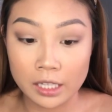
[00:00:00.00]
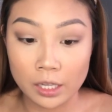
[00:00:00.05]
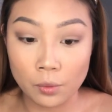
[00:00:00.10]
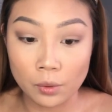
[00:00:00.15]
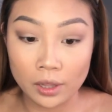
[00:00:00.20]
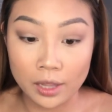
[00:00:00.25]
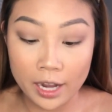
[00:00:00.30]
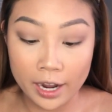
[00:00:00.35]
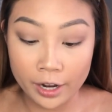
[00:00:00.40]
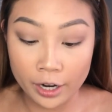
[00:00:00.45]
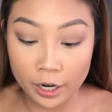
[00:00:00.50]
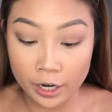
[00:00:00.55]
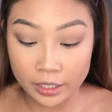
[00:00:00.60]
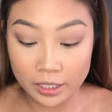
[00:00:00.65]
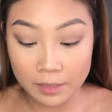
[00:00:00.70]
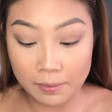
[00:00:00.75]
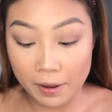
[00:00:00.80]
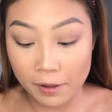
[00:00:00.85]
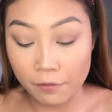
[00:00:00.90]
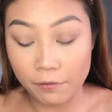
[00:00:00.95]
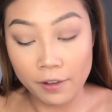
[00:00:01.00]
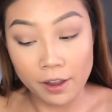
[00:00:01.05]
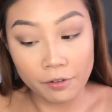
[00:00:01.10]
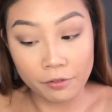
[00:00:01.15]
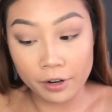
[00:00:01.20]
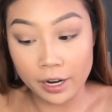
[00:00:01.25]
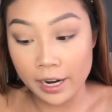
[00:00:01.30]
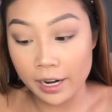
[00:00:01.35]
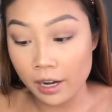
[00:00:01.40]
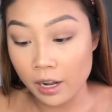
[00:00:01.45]
liquid liner. It's my
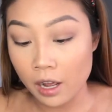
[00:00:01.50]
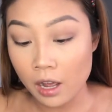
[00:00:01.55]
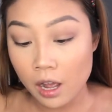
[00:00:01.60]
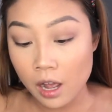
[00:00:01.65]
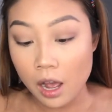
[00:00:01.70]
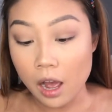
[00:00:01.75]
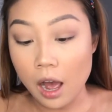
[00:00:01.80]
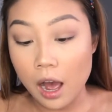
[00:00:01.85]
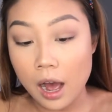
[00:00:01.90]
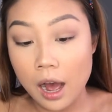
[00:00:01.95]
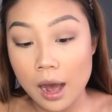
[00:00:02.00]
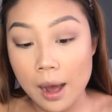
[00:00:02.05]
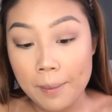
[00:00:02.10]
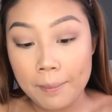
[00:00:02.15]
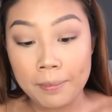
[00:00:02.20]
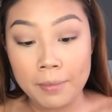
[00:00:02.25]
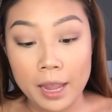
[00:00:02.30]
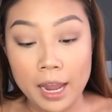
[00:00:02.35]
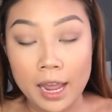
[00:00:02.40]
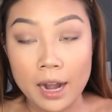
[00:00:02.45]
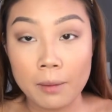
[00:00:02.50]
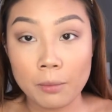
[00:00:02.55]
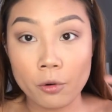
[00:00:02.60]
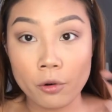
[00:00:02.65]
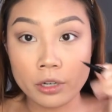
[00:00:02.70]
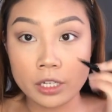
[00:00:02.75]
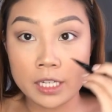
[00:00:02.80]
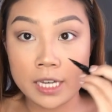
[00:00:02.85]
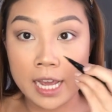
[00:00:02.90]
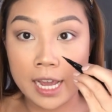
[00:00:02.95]
favorite, and I'm
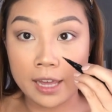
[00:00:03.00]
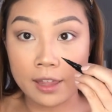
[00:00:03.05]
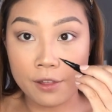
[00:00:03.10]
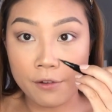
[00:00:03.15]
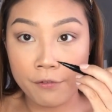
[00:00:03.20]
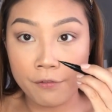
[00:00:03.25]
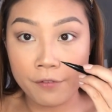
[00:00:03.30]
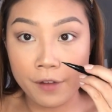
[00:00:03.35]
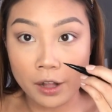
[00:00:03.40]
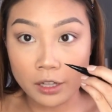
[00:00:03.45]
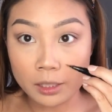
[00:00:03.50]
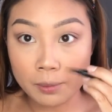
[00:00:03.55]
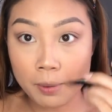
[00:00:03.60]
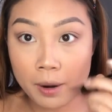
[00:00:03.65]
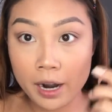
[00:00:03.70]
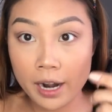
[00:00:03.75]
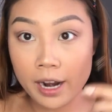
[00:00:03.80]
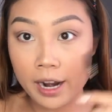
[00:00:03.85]
going to take the felt part.